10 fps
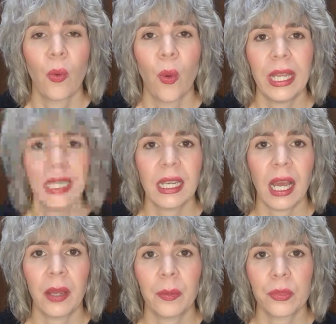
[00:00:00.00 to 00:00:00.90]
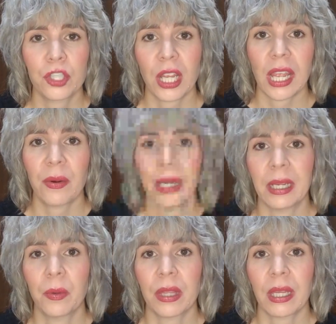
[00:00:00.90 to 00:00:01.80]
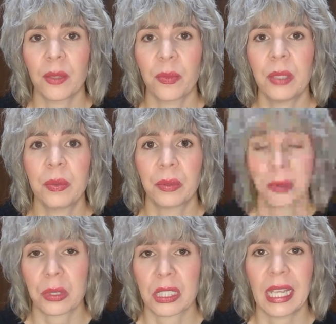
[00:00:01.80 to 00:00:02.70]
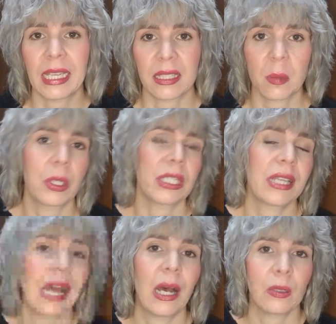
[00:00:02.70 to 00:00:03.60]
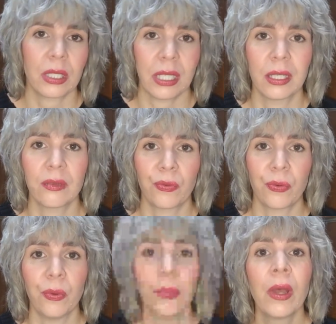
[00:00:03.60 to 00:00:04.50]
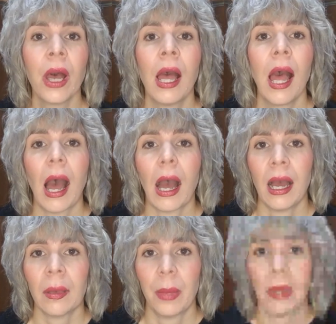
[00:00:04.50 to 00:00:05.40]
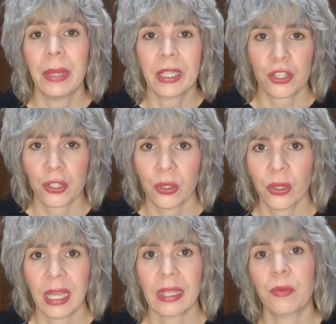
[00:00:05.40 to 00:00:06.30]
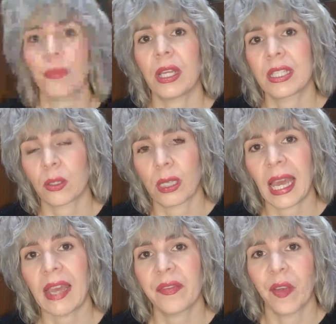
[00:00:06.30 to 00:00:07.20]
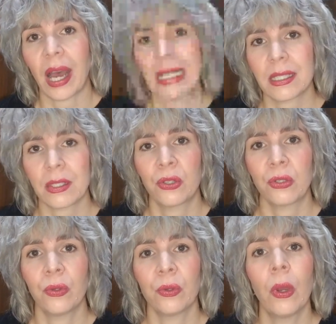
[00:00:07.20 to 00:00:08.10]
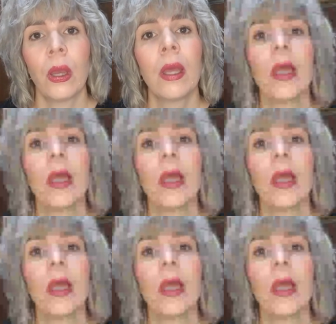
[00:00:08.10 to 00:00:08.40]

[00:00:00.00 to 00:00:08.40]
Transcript: When I'm sharing with other people, when we're staying in somebody's house in a room, I make sure that it's okay for us to